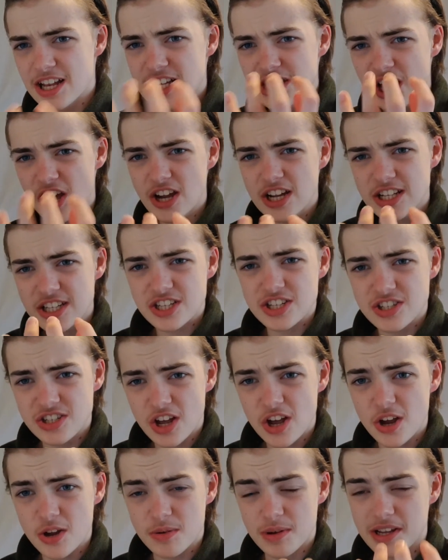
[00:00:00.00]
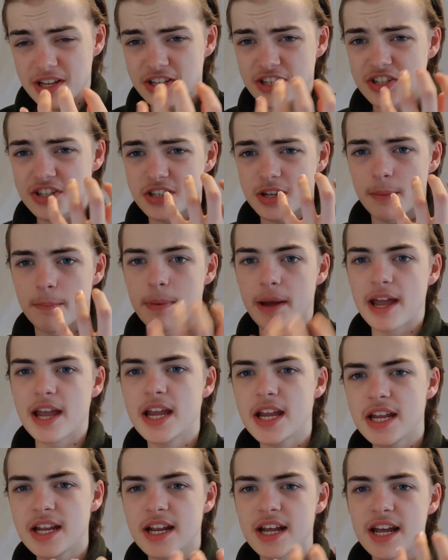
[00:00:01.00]
light snow is just a
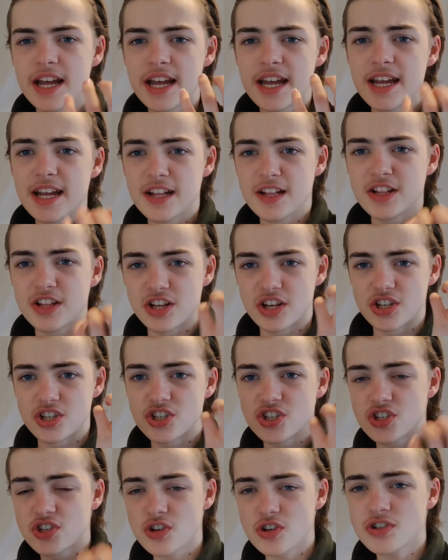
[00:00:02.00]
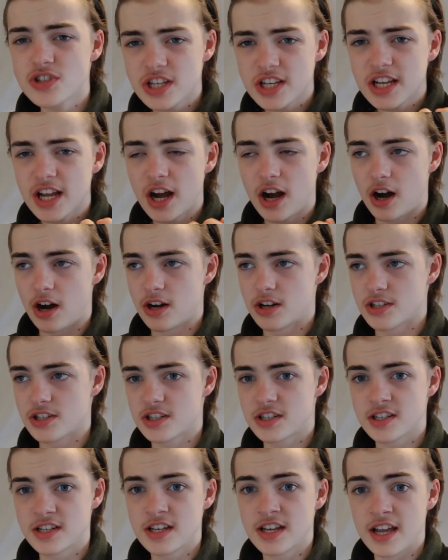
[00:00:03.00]
pain in the sodding
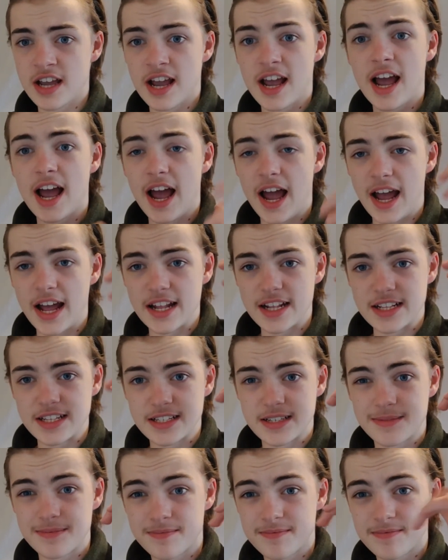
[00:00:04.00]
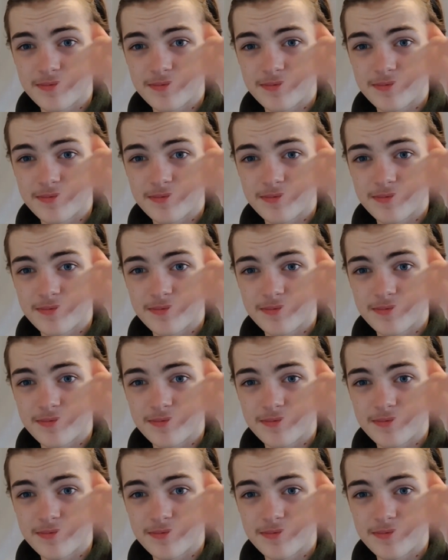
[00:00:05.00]
arse, and